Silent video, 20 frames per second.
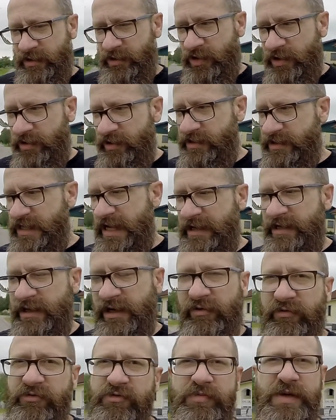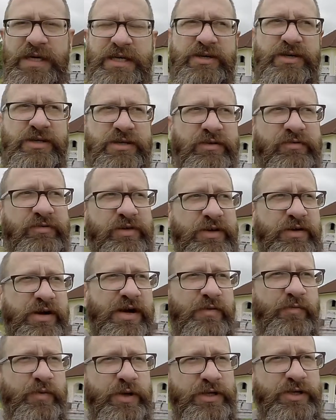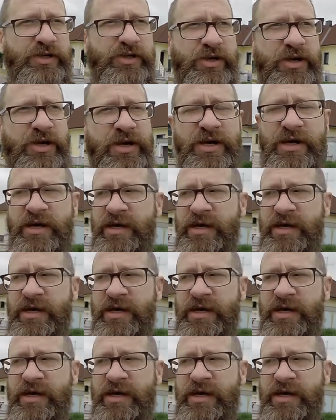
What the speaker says: You know, it's hard enough for me just to figure out which